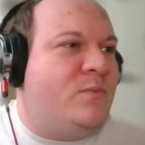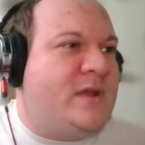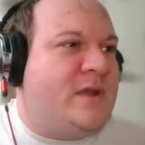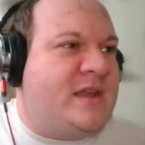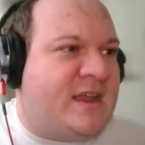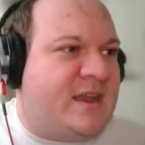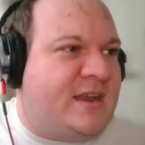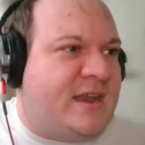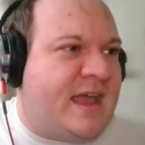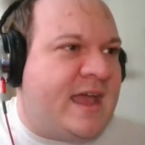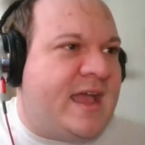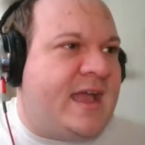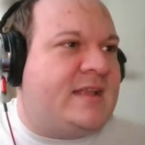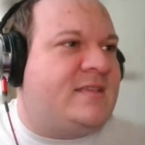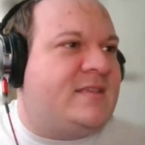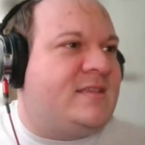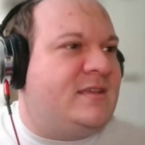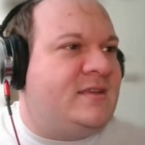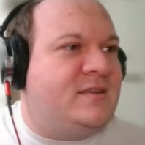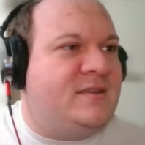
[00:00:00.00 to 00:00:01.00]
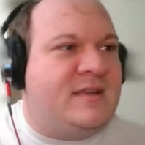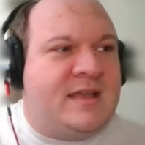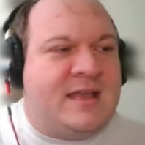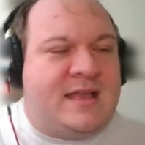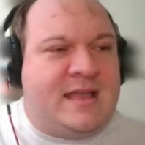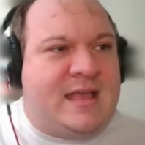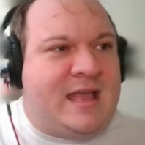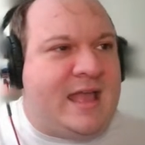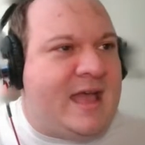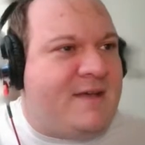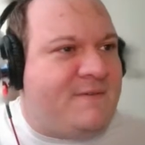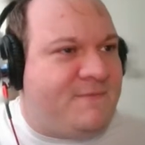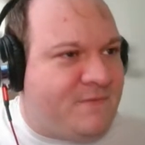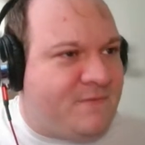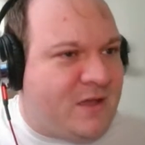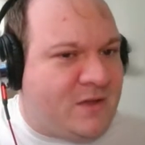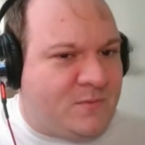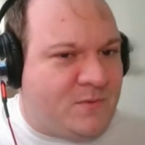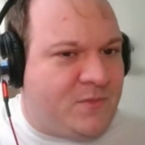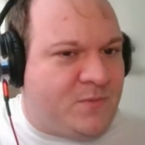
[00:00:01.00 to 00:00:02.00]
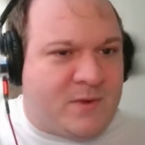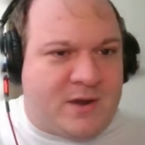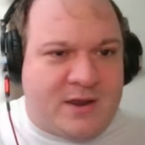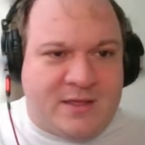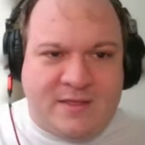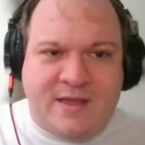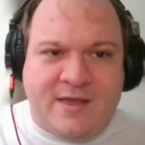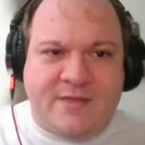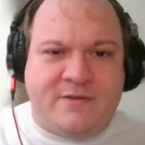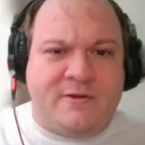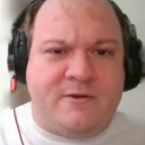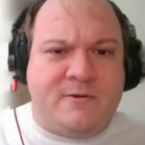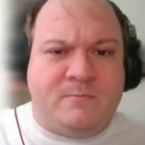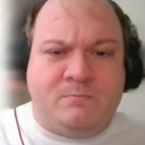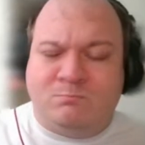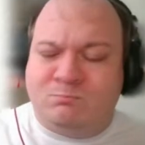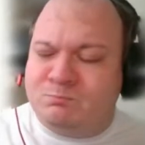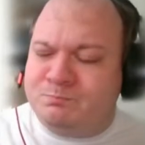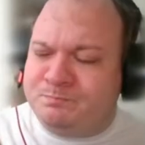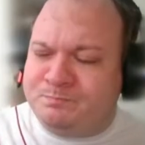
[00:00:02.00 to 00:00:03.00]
reconnect and have fun with one another.